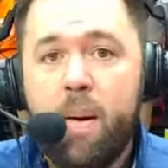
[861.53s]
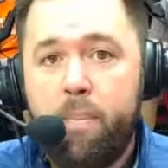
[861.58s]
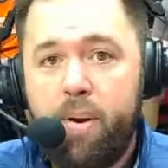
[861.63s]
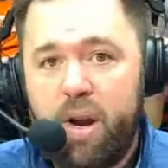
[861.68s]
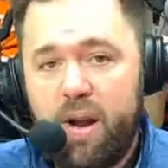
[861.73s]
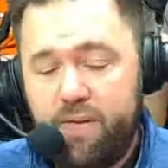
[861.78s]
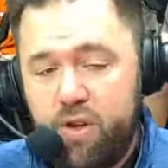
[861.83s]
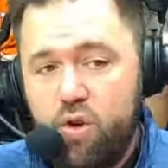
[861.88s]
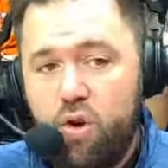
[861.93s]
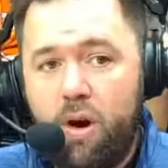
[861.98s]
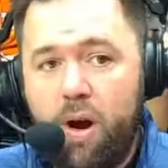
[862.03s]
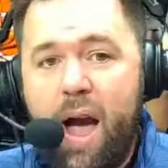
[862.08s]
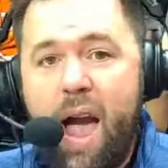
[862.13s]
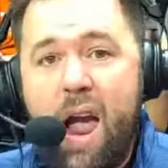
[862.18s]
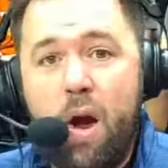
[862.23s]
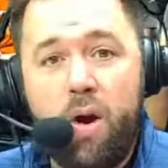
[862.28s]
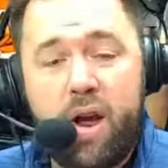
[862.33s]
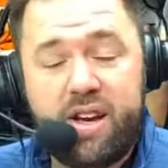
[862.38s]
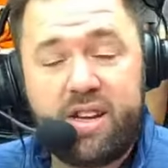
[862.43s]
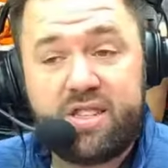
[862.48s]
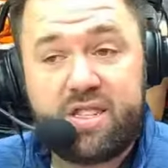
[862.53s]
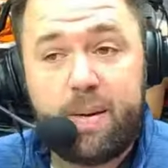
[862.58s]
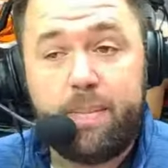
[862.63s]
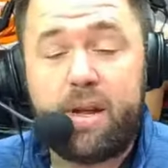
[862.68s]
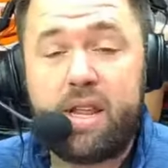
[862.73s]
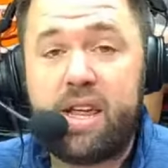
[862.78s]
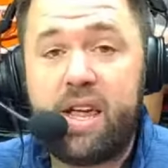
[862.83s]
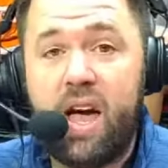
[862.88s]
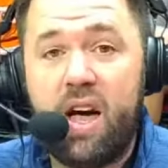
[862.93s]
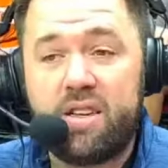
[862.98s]
But if you are hiring
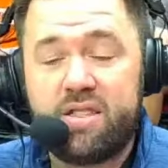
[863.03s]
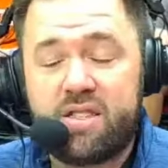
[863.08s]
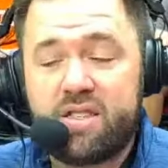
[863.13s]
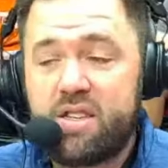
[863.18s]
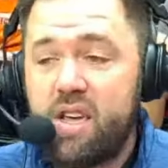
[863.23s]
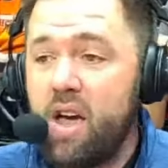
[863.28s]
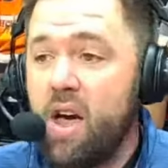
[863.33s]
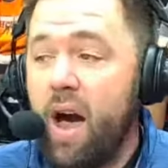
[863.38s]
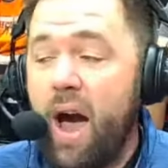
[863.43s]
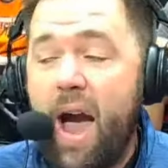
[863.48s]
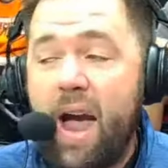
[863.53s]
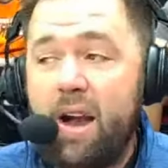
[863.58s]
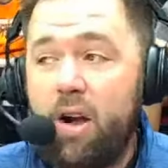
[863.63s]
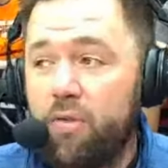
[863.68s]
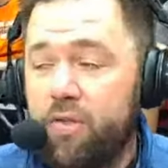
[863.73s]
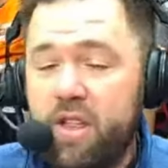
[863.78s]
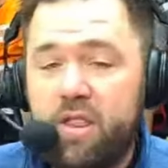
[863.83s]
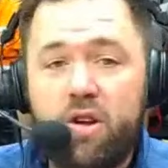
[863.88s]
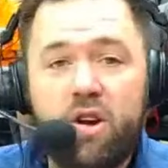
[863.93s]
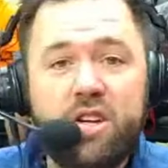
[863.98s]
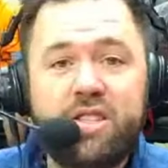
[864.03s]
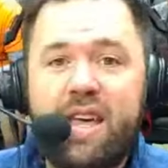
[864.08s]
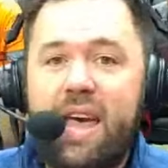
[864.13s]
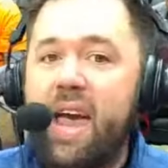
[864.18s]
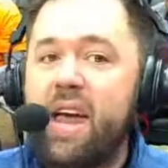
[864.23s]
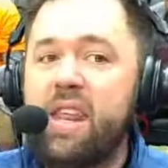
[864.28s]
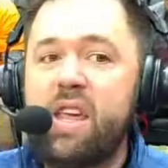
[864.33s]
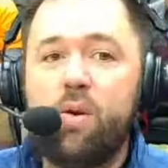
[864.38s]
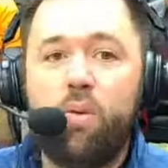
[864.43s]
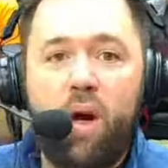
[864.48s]
somebody else, I don't think there is
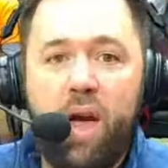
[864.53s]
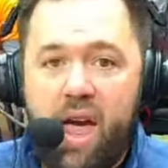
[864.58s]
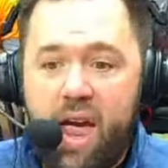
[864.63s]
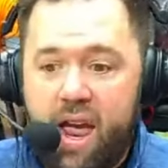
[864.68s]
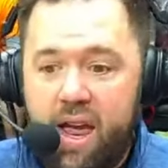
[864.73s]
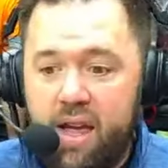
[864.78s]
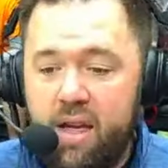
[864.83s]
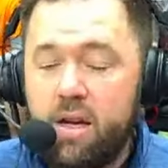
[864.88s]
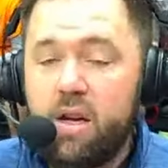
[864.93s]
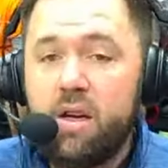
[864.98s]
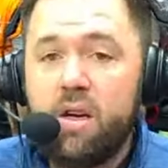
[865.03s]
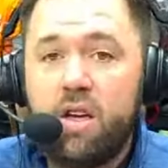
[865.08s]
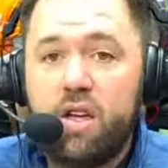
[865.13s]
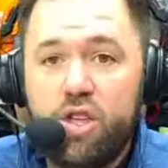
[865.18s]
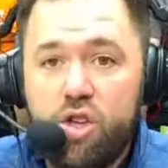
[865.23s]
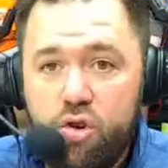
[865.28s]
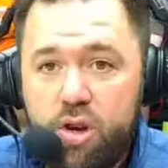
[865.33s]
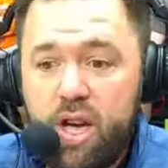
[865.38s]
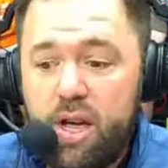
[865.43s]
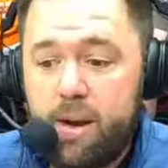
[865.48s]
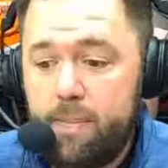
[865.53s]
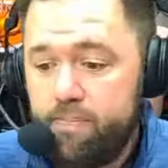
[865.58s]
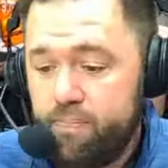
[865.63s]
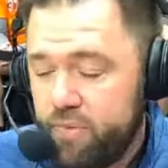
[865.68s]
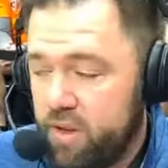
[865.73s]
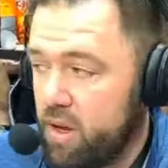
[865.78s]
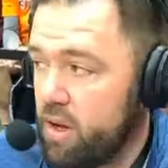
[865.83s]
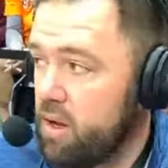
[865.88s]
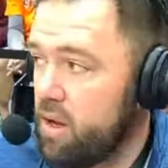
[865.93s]
any way you can